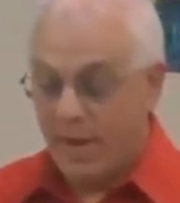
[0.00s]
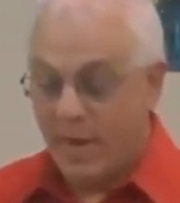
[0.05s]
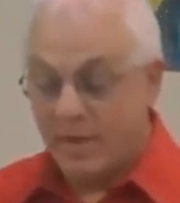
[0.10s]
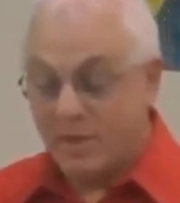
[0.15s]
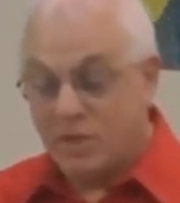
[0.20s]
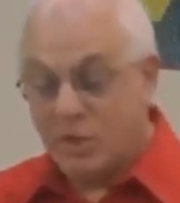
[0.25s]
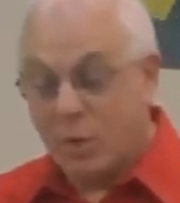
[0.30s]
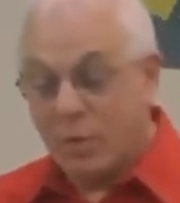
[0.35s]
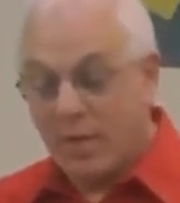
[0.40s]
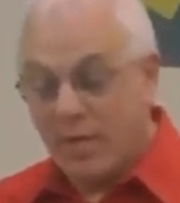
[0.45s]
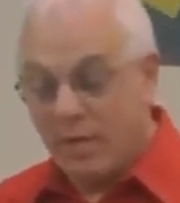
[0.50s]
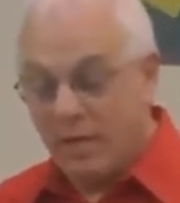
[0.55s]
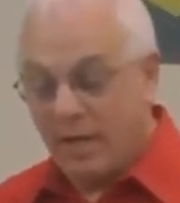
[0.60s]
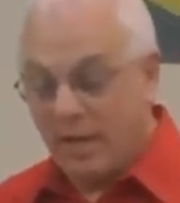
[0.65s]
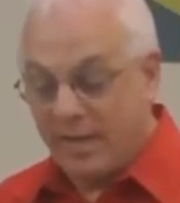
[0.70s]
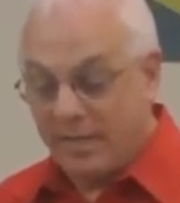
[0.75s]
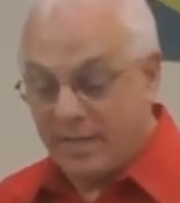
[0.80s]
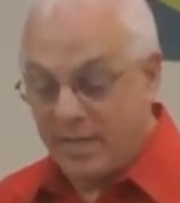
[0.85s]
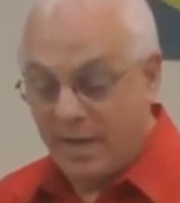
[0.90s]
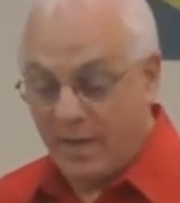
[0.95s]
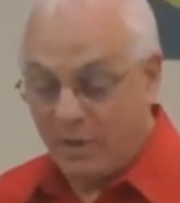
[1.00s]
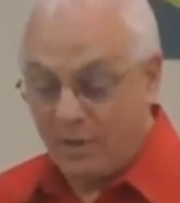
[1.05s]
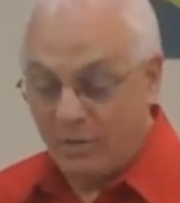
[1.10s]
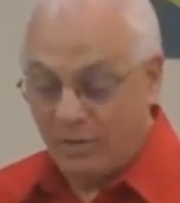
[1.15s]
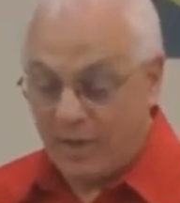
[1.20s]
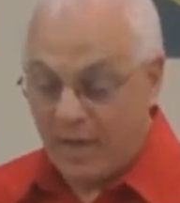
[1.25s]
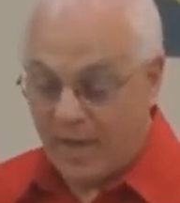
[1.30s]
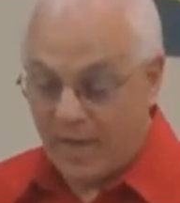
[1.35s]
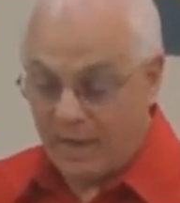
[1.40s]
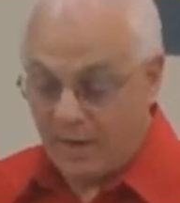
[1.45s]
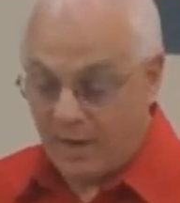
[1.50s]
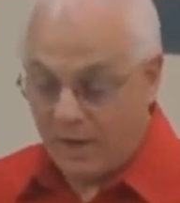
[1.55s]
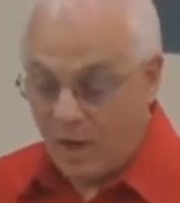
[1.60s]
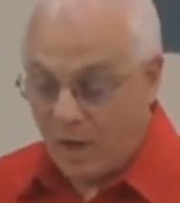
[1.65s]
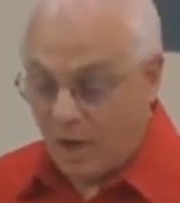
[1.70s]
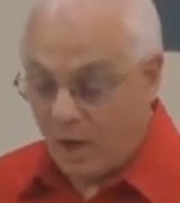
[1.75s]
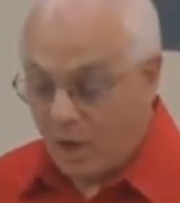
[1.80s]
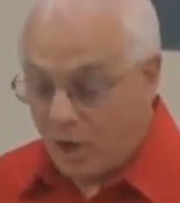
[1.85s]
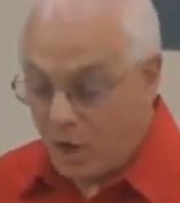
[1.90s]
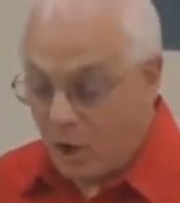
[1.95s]
And so Eli tells Hannah,
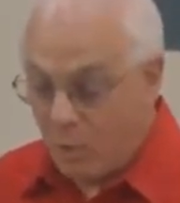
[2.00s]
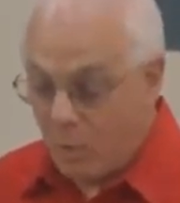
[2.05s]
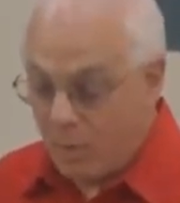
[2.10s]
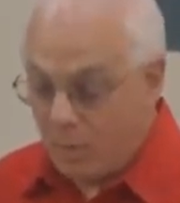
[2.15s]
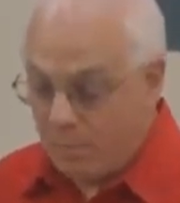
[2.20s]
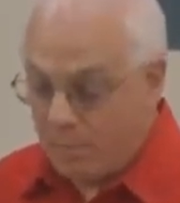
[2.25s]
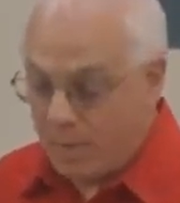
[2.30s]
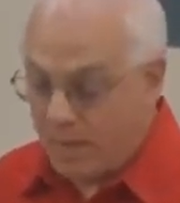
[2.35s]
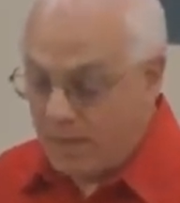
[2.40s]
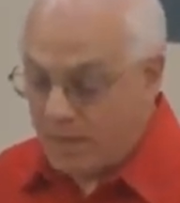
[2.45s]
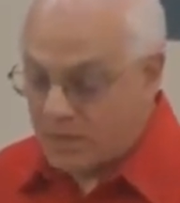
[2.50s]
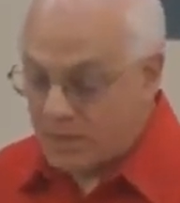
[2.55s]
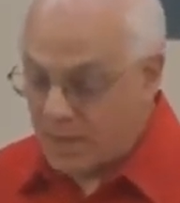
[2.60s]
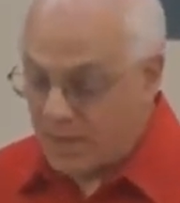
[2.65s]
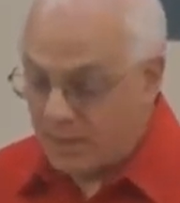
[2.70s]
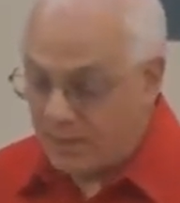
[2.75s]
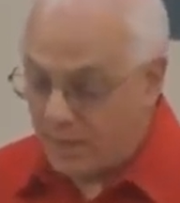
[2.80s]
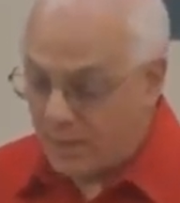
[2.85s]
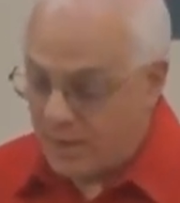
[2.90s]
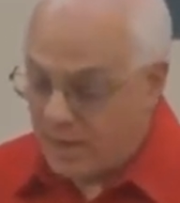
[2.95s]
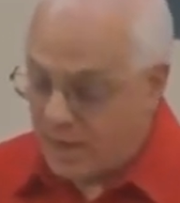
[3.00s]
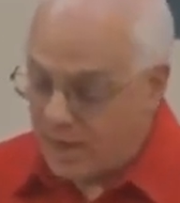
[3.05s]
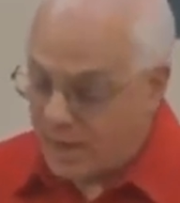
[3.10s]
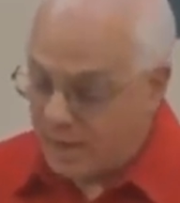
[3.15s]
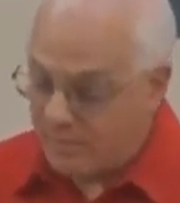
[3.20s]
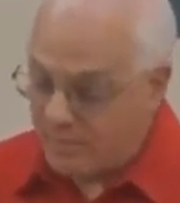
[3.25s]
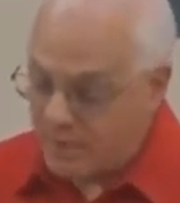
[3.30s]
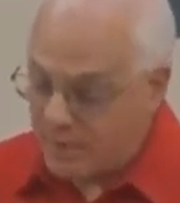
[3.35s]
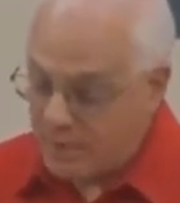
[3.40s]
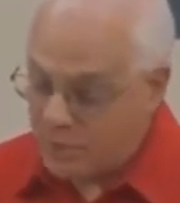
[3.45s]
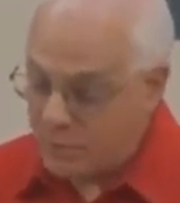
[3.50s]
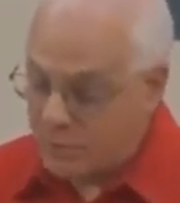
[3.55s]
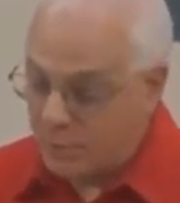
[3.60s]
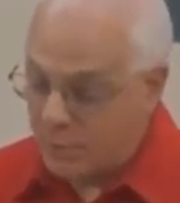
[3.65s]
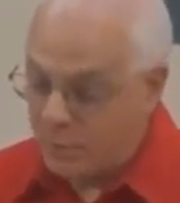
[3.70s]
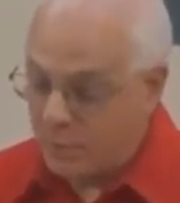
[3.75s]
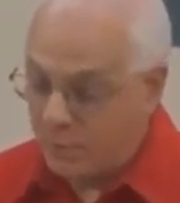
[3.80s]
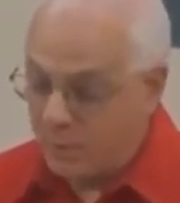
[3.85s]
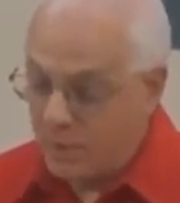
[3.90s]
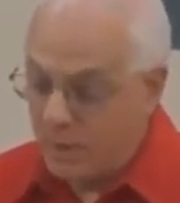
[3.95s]
Go in peace, and the God of
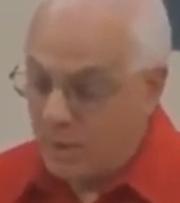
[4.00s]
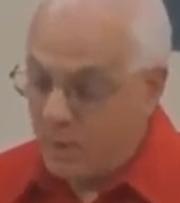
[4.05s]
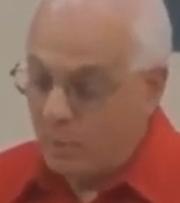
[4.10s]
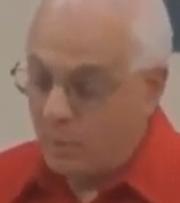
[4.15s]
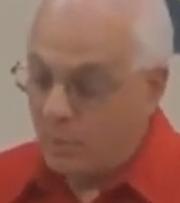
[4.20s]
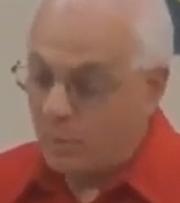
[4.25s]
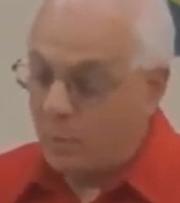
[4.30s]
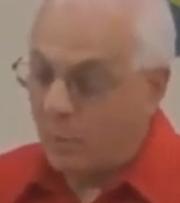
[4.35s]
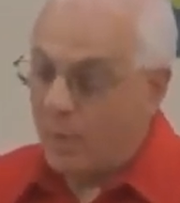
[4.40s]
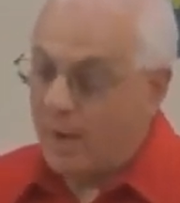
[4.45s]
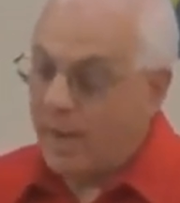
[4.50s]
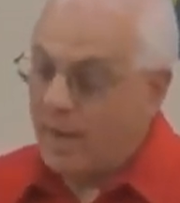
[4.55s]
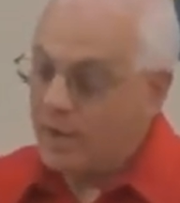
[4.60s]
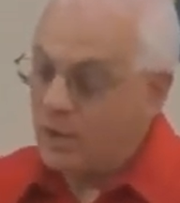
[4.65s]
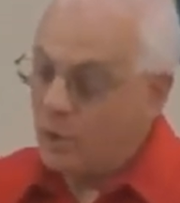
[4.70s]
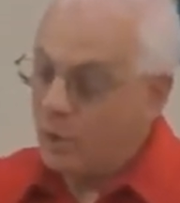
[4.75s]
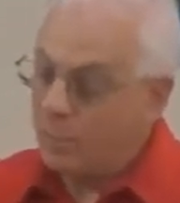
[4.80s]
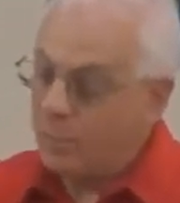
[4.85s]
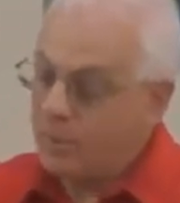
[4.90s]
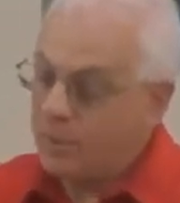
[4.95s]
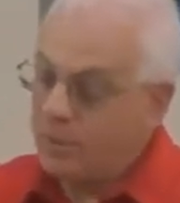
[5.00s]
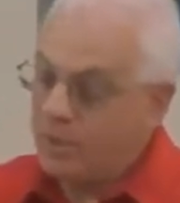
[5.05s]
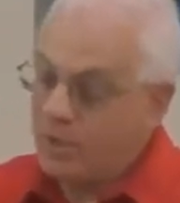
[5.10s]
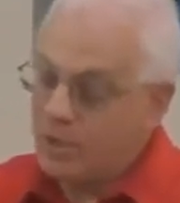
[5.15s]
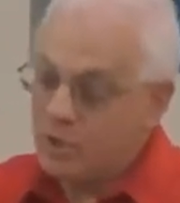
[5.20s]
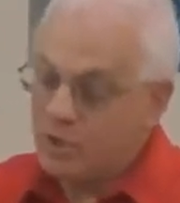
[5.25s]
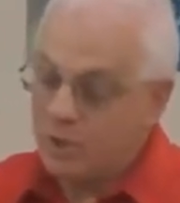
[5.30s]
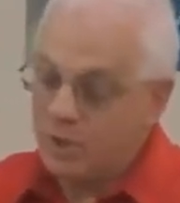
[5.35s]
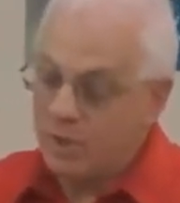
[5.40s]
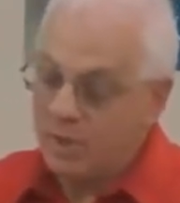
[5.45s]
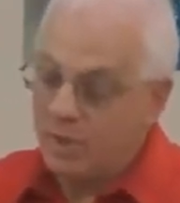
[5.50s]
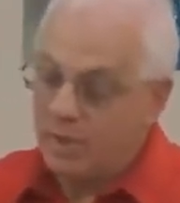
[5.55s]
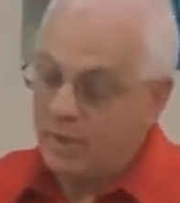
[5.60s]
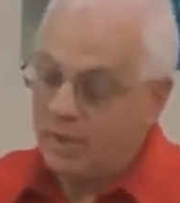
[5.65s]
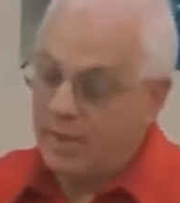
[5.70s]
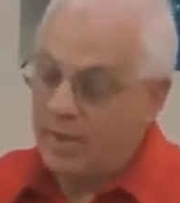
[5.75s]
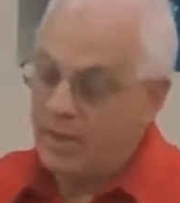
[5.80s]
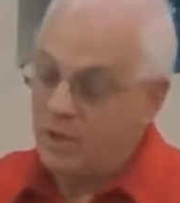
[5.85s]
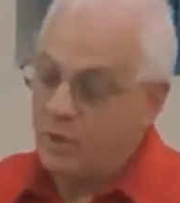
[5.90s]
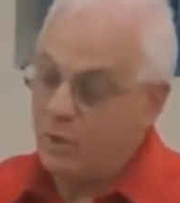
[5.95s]
Israel will grant your petition
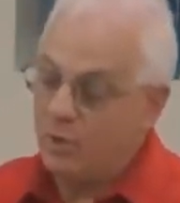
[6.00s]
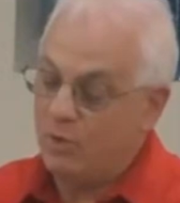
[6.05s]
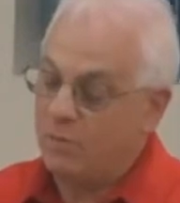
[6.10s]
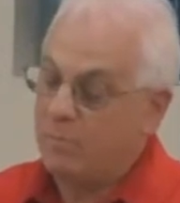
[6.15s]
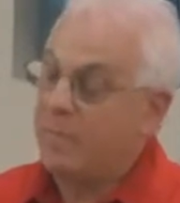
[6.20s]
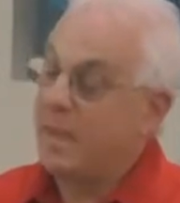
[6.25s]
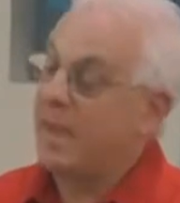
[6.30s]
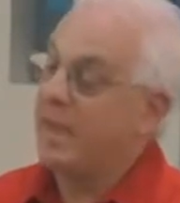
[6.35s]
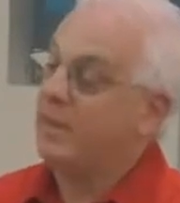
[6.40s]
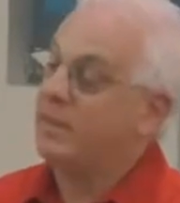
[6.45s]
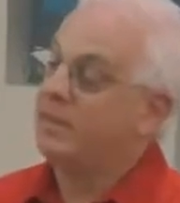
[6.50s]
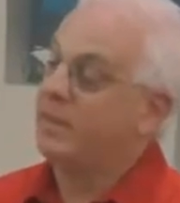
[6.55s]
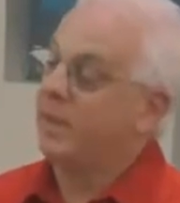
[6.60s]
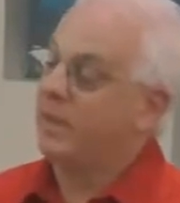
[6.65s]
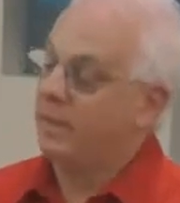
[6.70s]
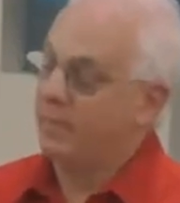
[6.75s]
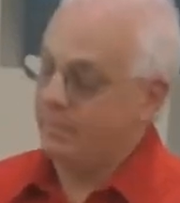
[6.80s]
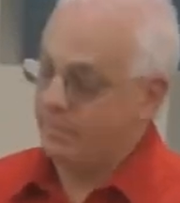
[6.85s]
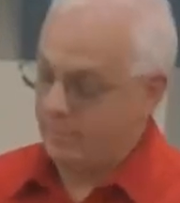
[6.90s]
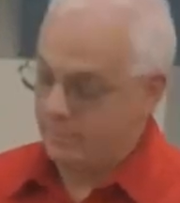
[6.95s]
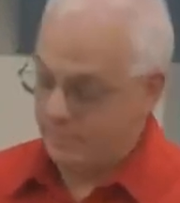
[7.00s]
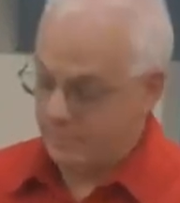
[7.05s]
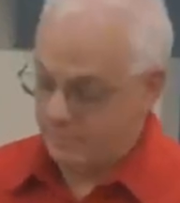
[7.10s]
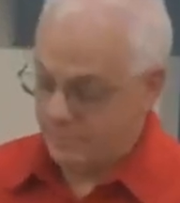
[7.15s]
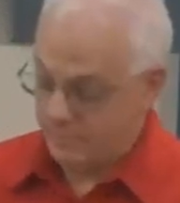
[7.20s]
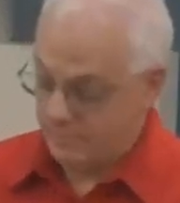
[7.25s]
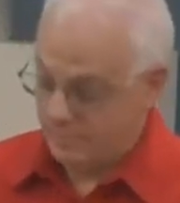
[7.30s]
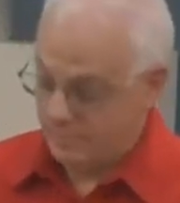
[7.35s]
that you have made to him.